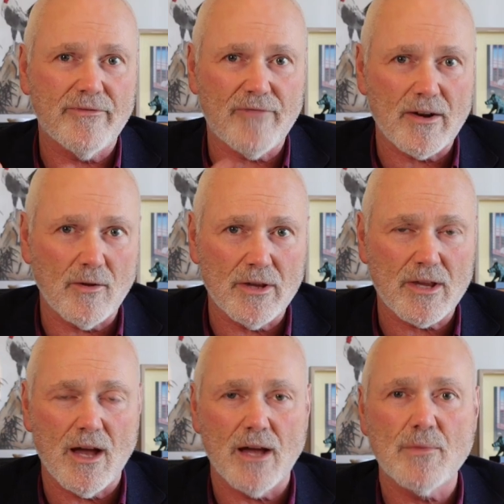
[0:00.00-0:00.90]
fun all the
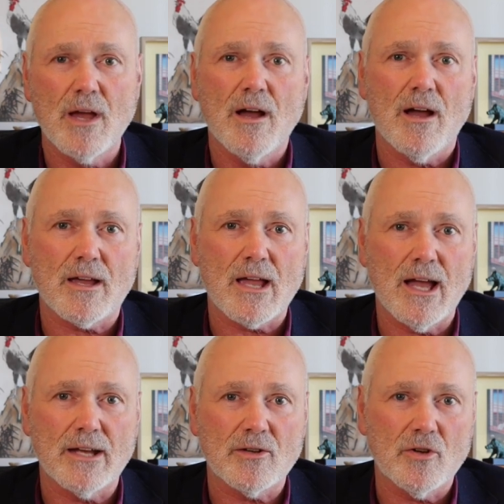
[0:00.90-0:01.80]
time, I
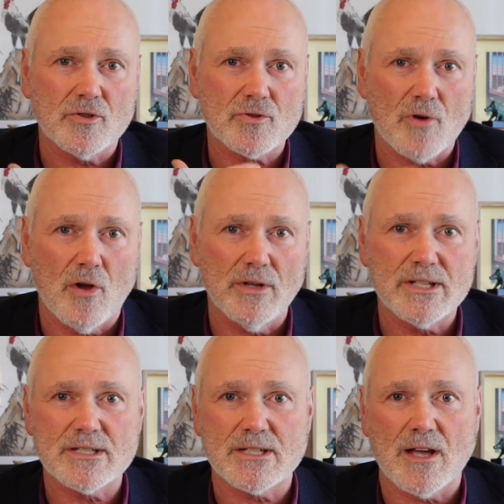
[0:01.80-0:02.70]
can't control
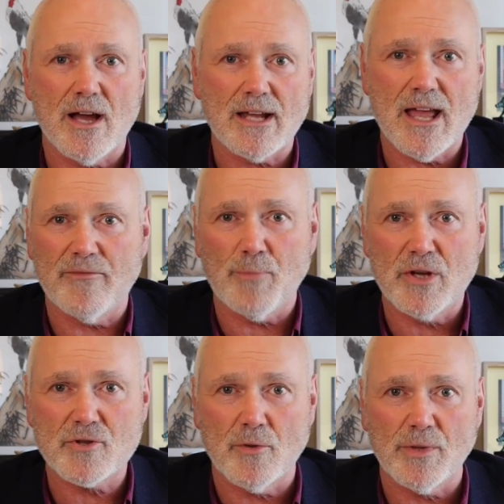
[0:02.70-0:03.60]
this desire to have
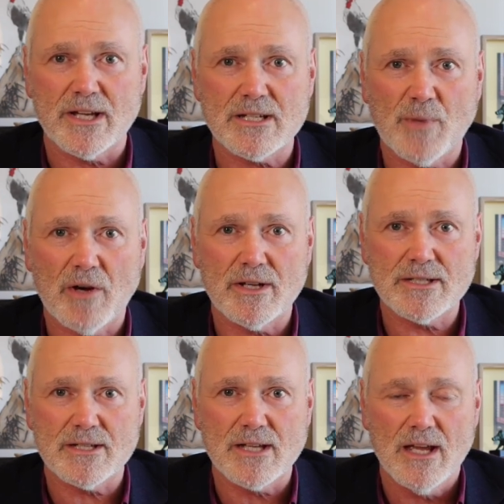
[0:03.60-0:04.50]
pleasurable
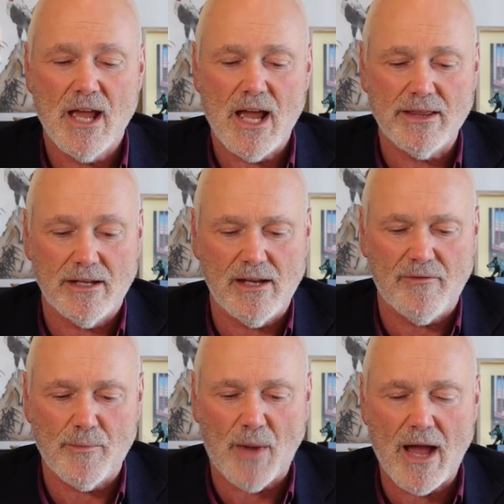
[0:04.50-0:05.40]
experiences, and the need
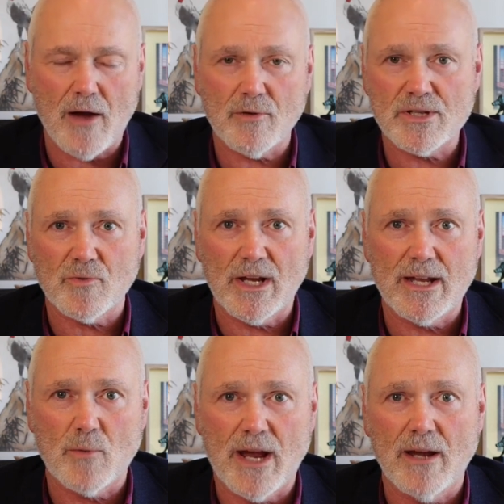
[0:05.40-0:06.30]
for power is
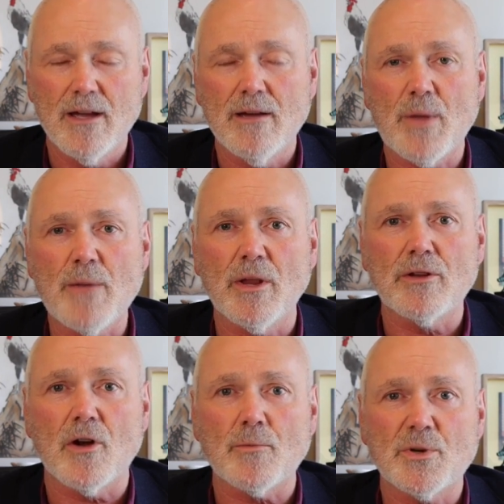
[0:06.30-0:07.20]
really where people are
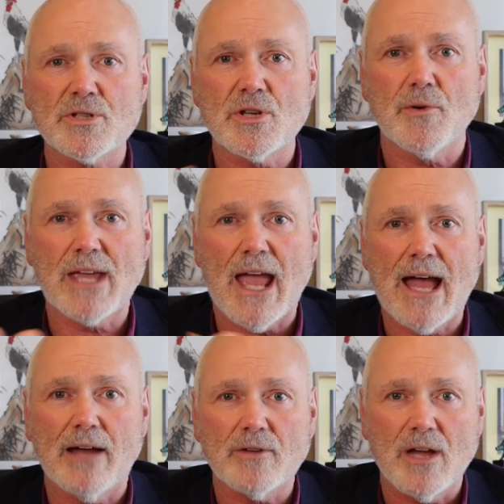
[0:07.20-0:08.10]
not pursuing
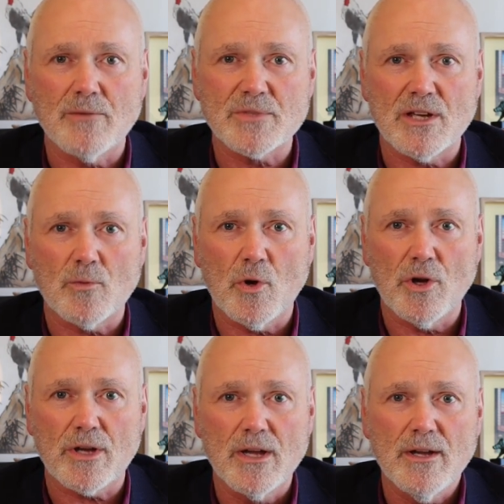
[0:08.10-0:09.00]
outcomes at
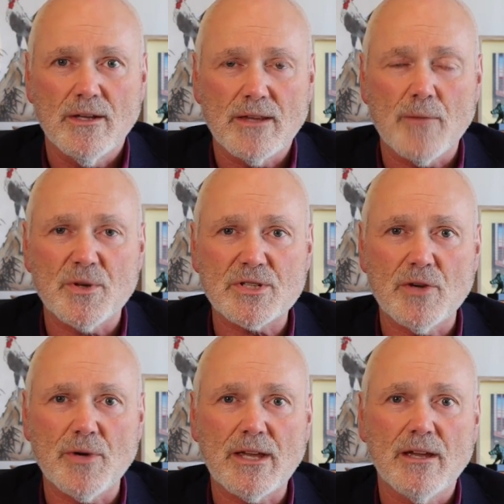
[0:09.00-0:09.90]
work, they're
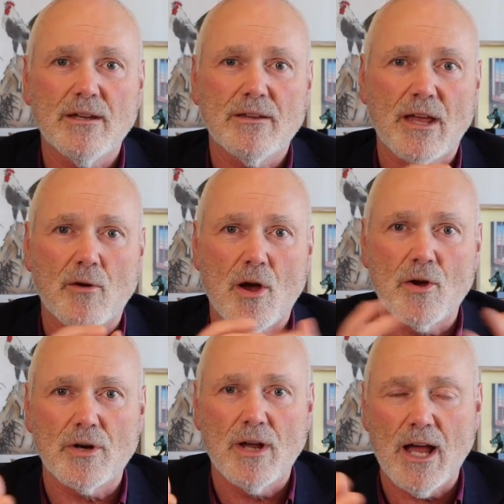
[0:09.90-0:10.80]
pursuing their own